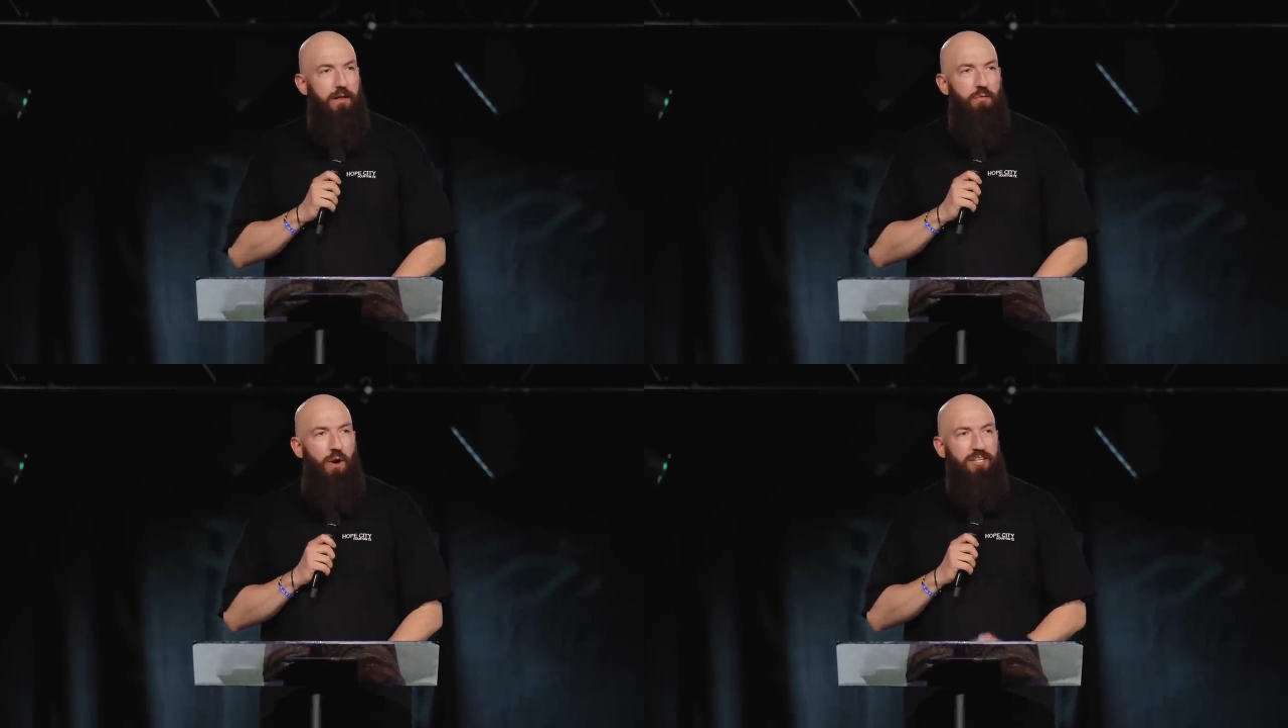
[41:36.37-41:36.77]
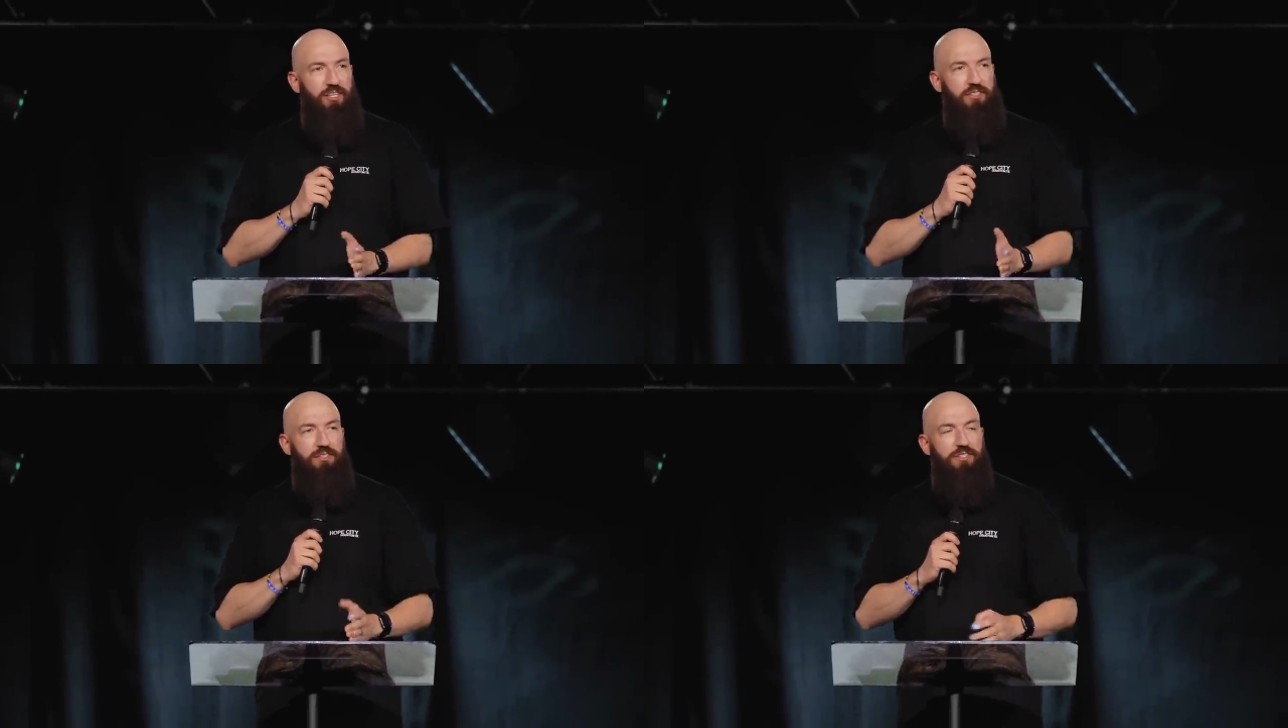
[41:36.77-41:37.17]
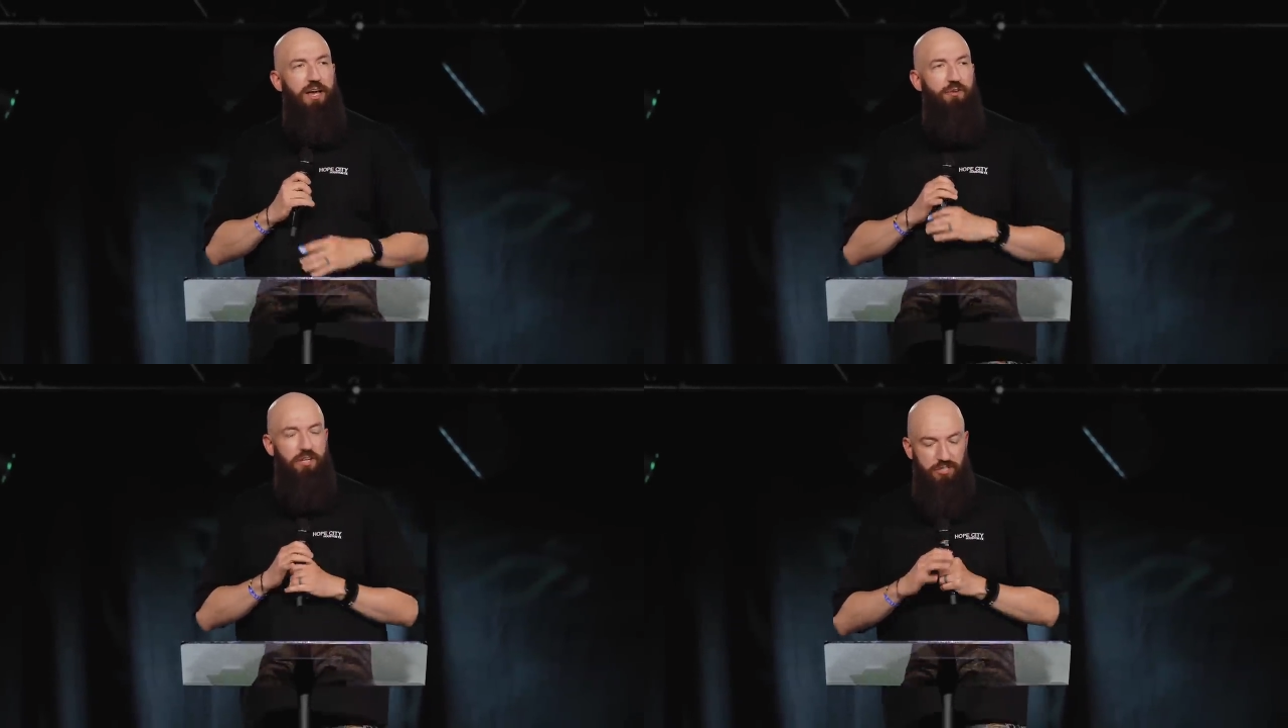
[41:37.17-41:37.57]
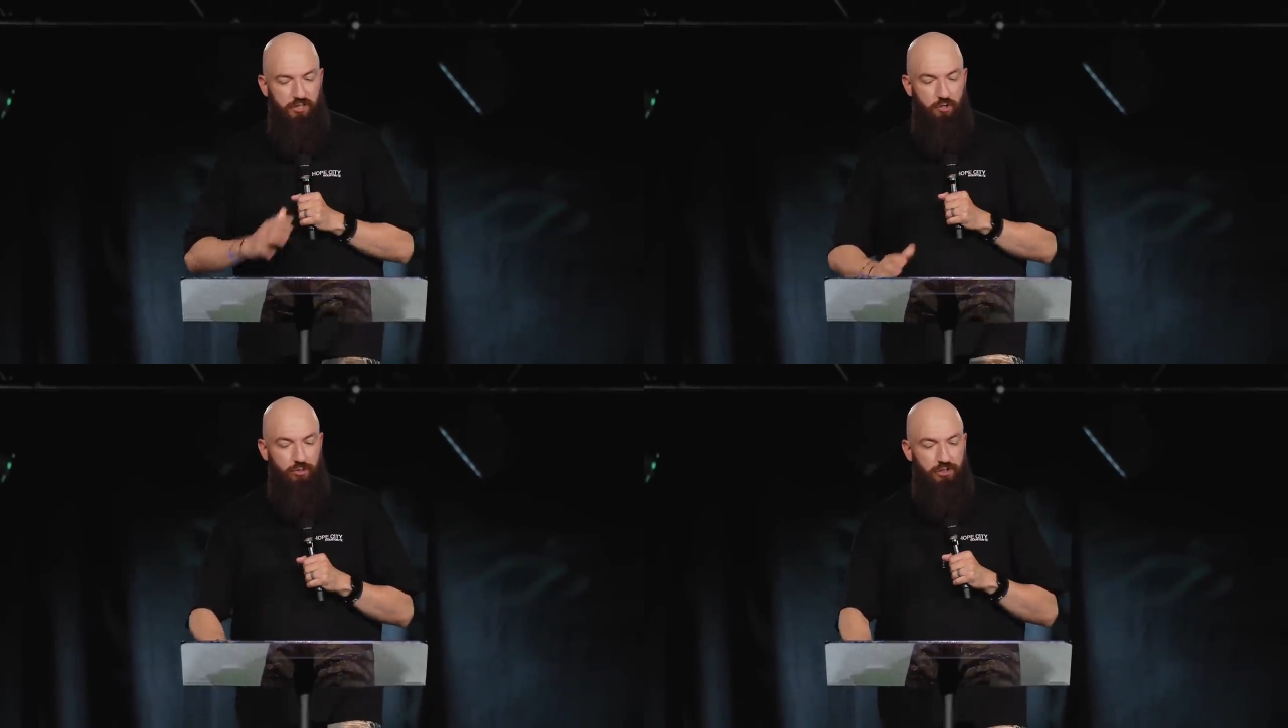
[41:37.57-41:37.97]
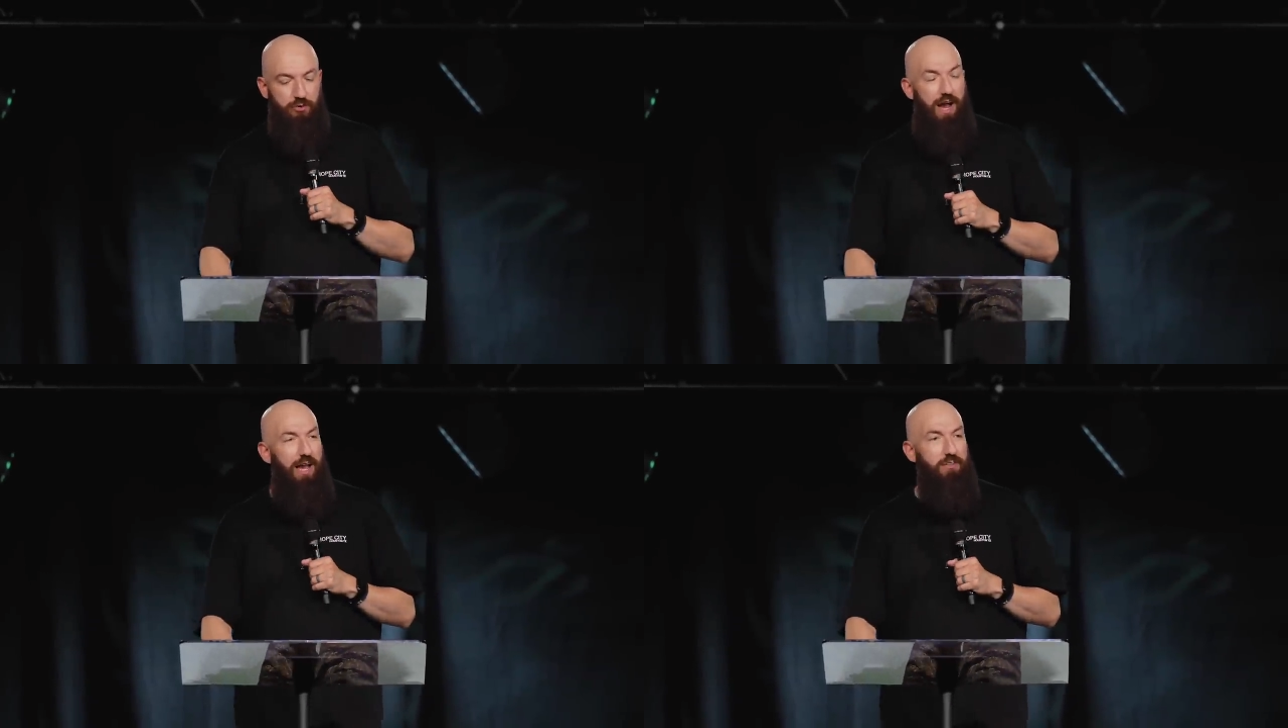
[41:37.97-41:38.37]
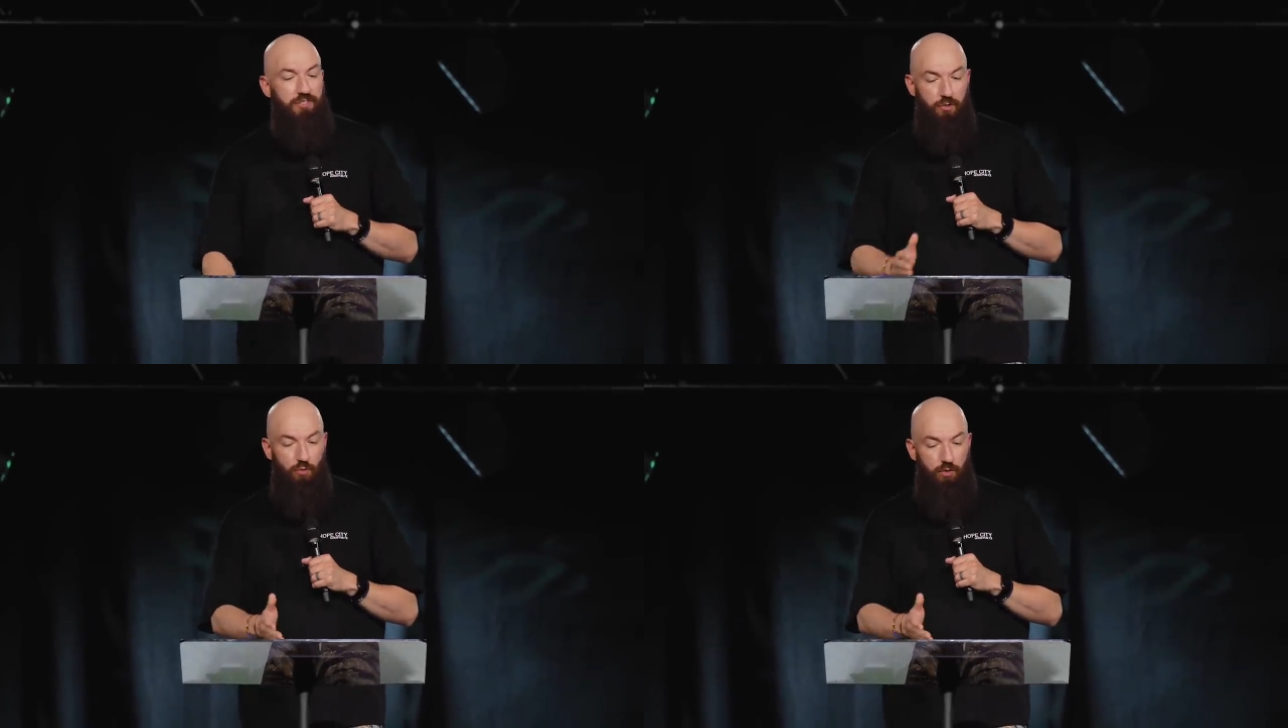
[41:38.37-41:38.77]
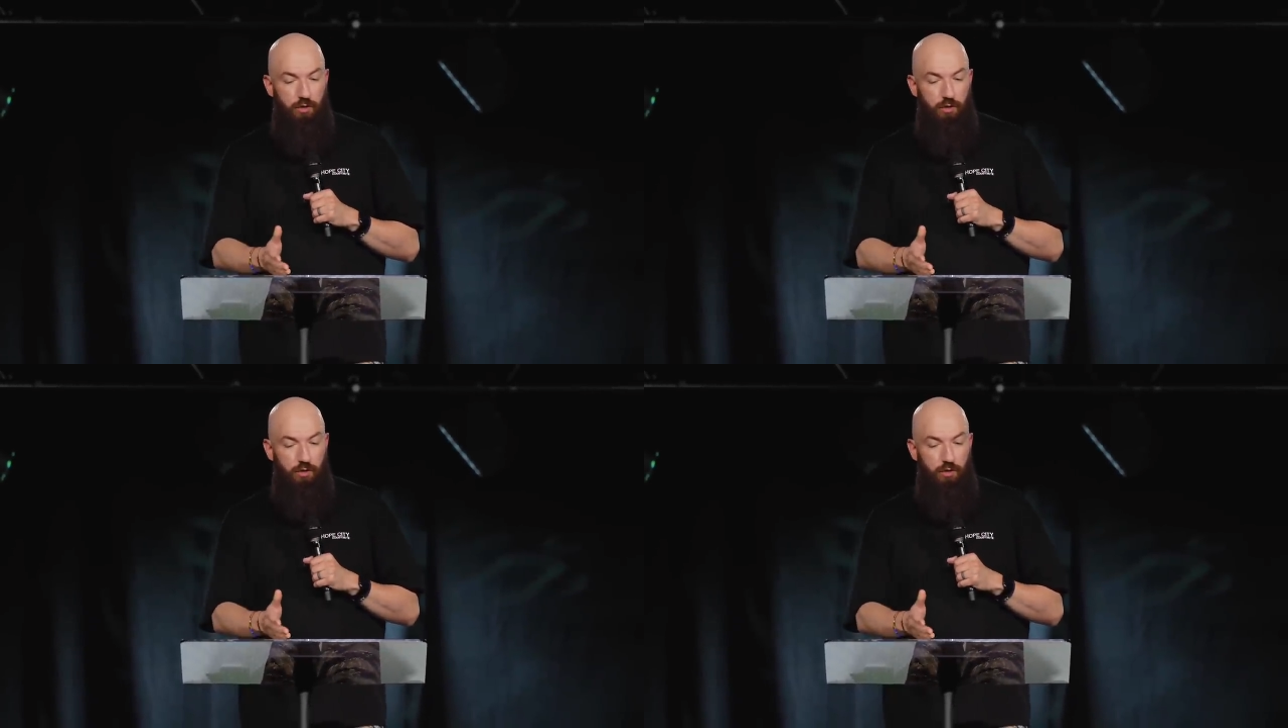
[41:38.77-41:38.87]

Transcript: Watch this. The definition of the word strive is to